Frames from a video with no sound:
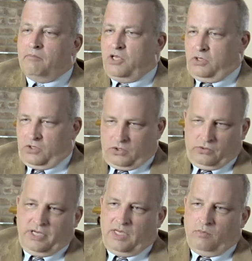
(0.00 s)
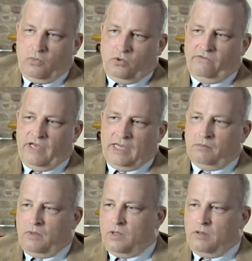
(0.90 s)
including moving
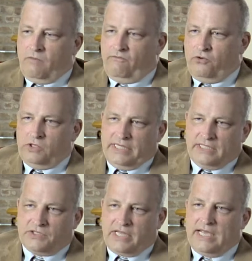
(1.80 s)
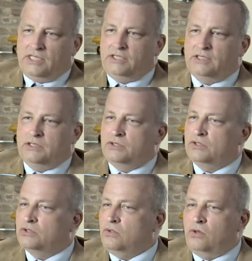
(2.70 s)
fueling
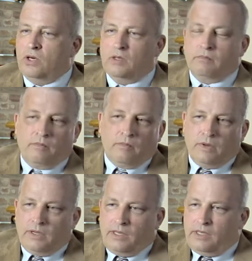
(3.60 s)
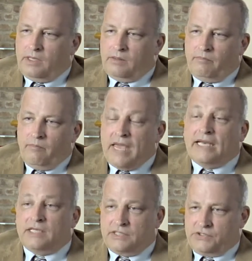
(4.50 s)
stations or
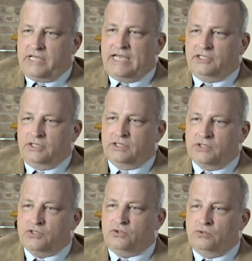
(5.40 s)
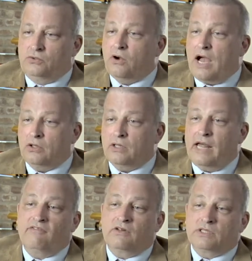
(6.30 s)
maintenance stations to ground
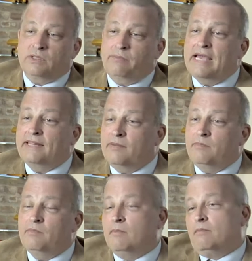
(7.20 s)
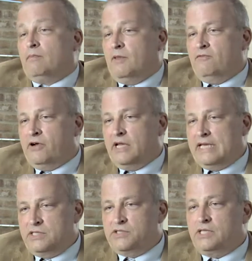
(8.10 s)
level to make them very
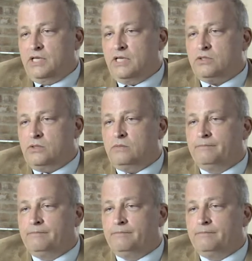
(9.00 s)
easy to get to.